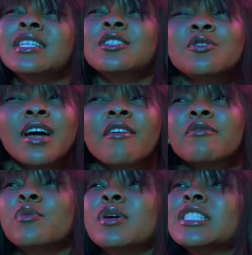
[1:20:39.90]
they drive
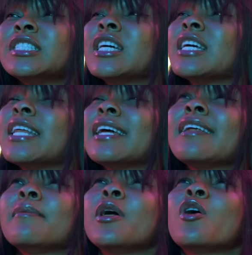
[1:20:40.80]
you when say
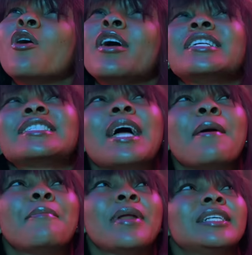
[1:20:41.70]
they make all this
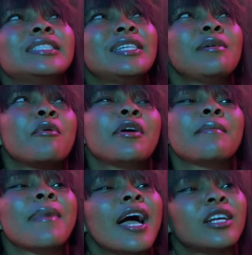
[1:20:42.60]
kind of plenty money.
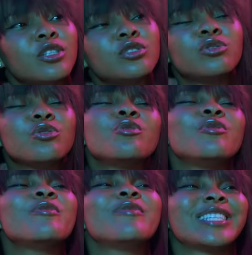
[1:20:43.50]
I just know
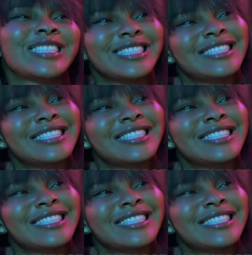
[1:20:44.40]
you can.